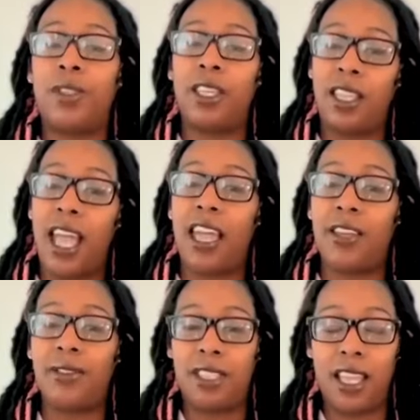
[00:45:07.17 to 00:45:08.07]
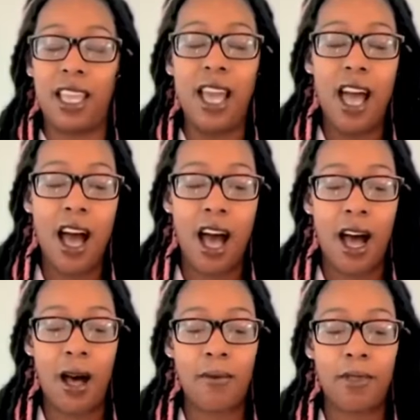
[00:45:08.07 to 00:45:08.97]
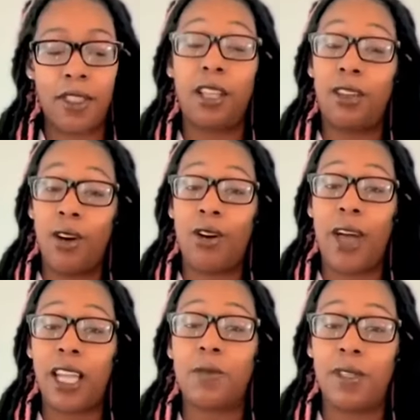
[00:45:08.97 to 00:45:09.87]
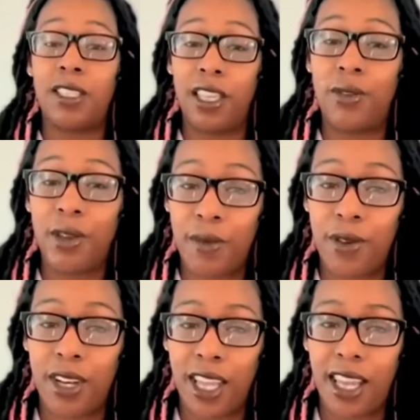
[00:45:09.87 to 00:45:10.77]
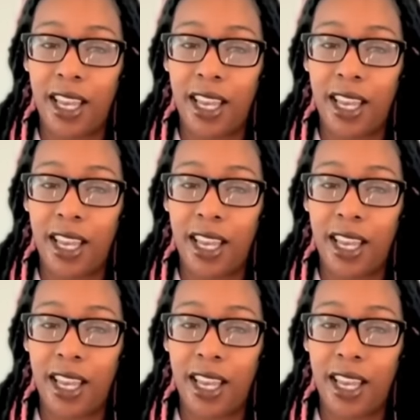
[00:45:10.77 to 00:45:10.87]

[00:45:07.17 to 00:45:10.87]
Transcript: within the AUC, the local HBCU community in